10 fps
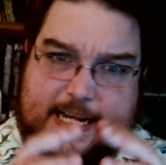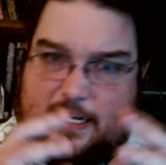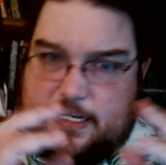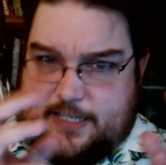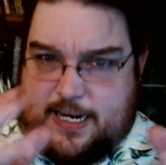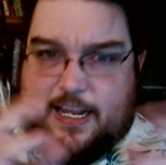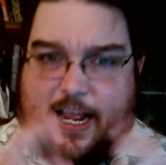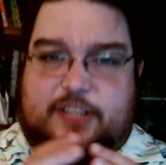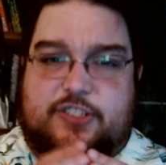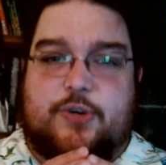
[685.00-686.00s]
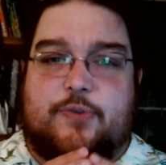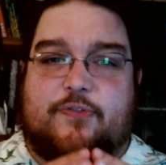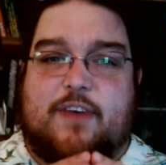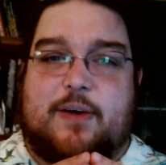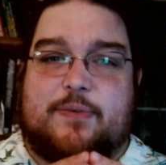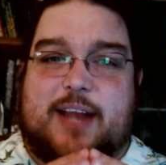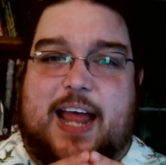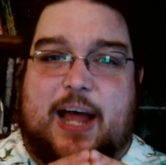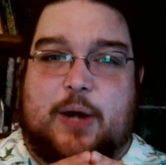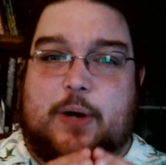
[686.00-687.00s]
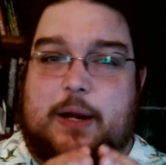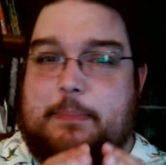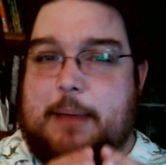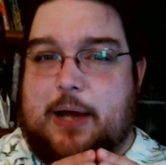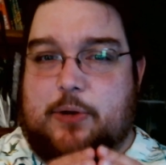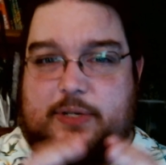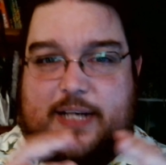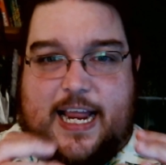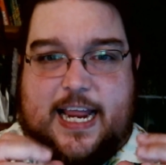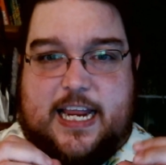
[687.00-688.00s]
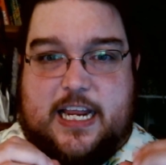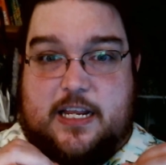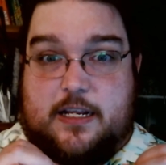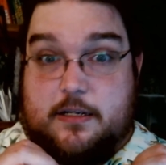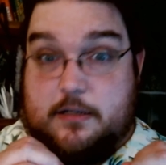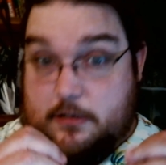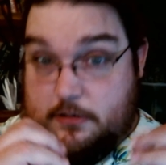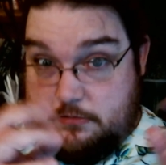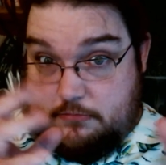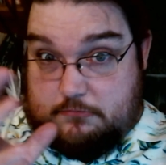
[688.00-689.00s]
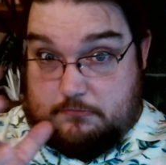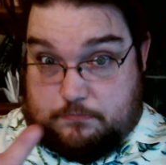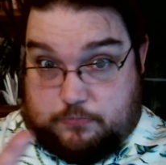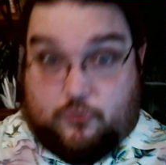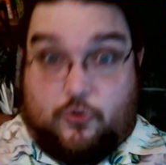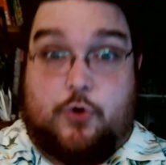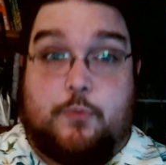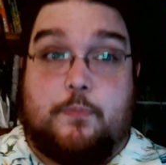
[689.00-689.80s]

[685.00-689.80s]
Daigotsu found out about a group